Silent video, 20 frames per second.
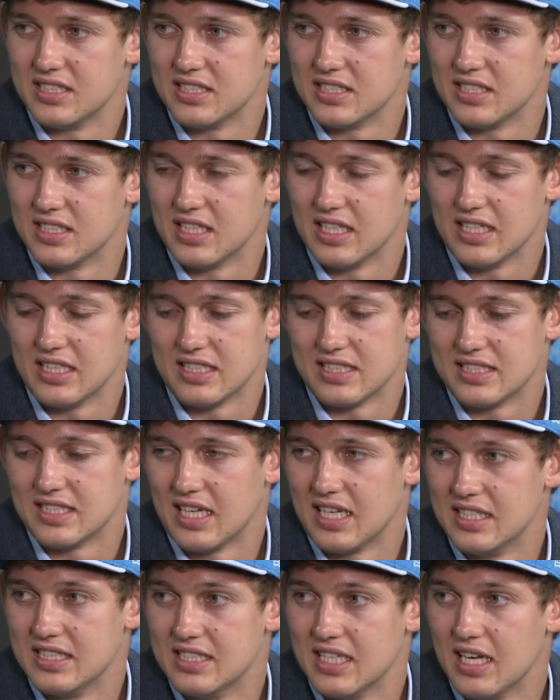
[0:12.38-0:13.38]
It's an
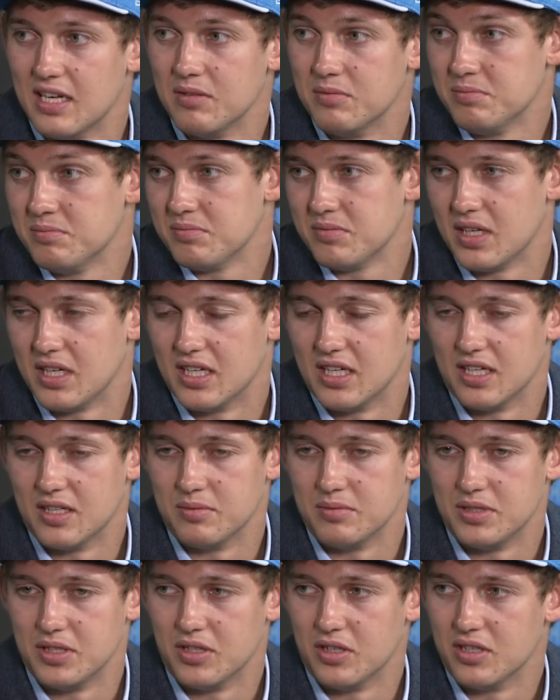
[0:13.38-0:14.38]
exciting time.
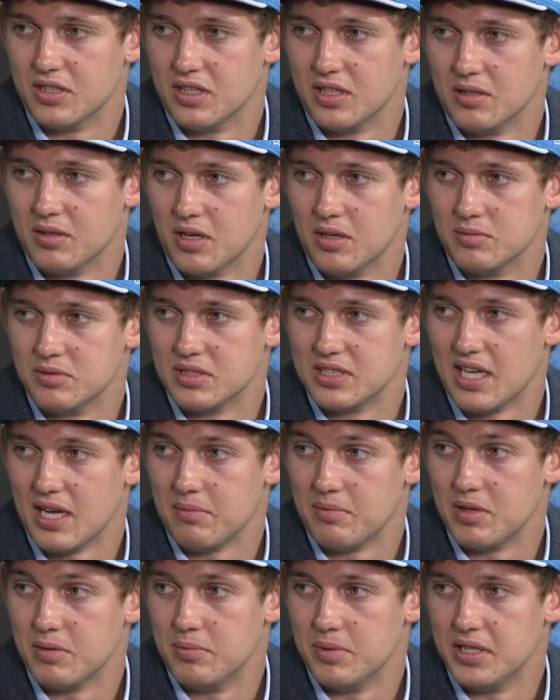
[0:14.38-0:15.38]
I'm just
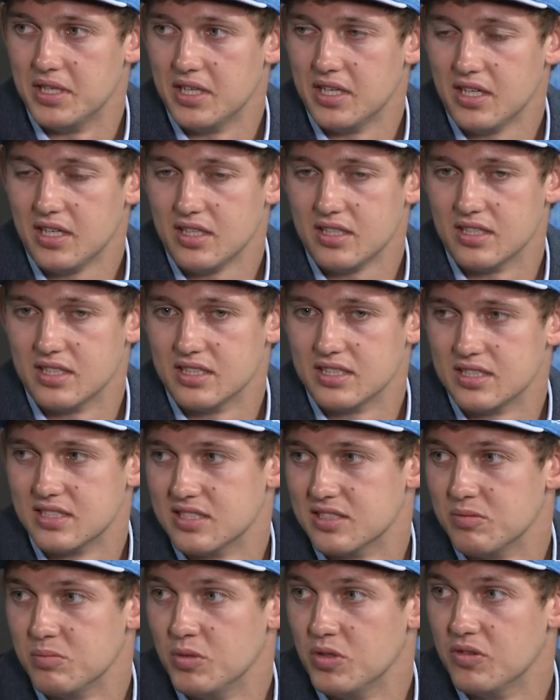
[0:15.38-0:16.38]
happy to be here, and this
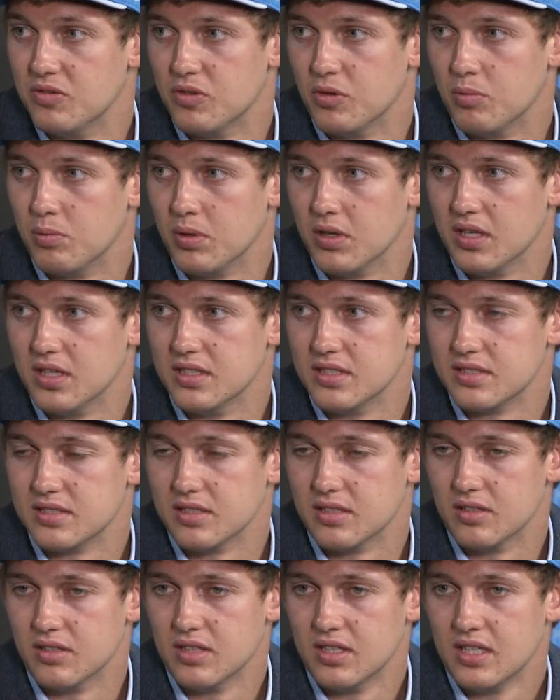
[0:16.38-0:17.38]
is a beautiful place.
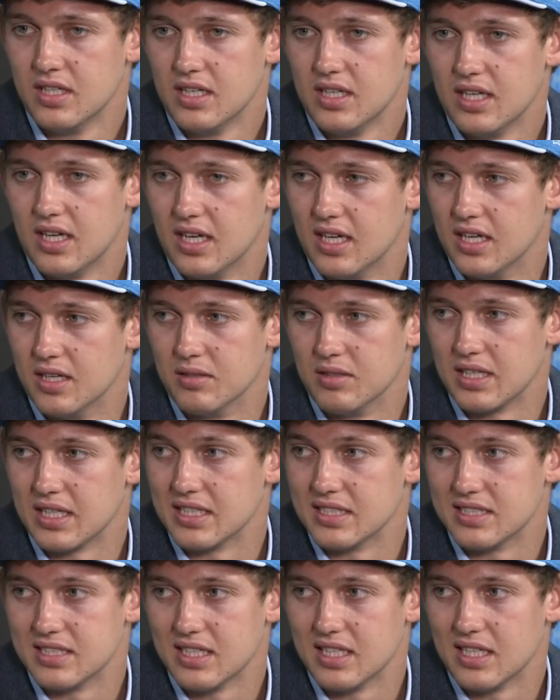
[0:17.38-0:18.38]
So, like
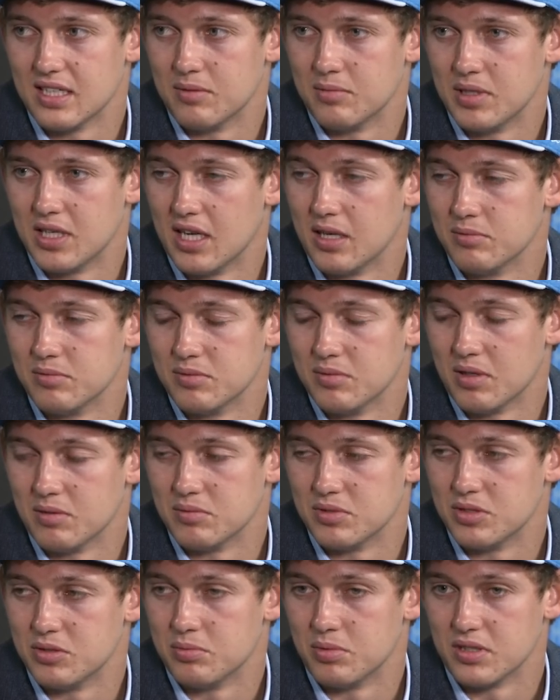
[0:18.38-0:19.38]
I said,
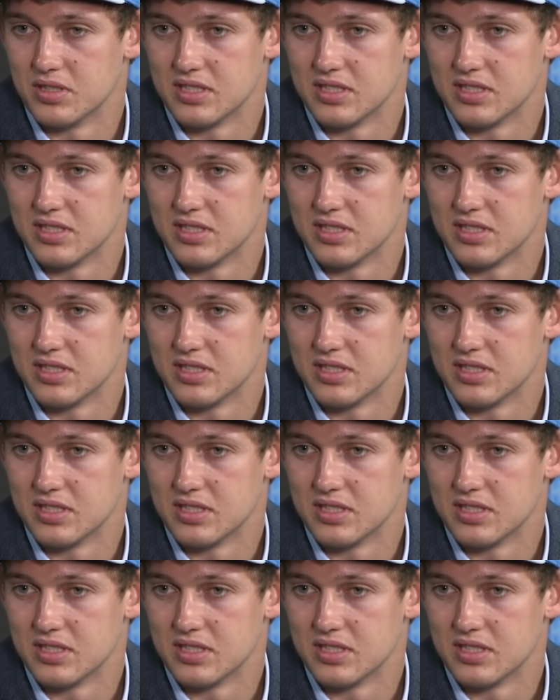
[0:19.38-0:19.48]
I'm super